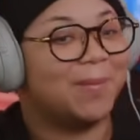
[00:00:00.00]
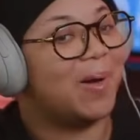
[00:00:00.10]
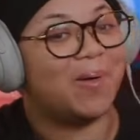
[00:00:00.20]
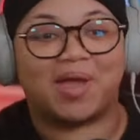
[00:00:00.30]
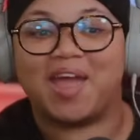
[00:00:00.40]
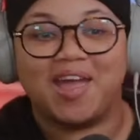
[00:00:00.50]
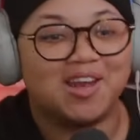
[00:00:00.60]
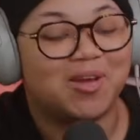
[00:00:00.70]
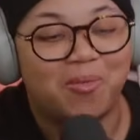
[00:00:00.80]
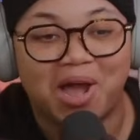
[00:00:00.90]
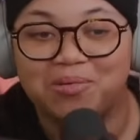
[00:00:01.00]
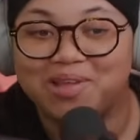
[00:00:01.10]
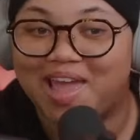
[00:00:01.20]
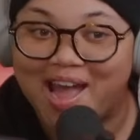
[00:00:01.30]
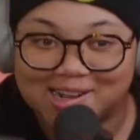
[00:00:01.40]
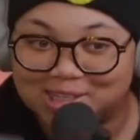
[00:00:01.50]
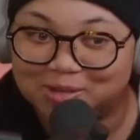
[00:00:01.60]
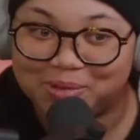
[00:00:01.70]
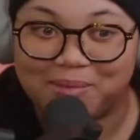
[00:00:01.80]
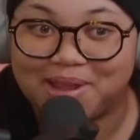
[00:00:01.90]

okay, then why are we acting the way we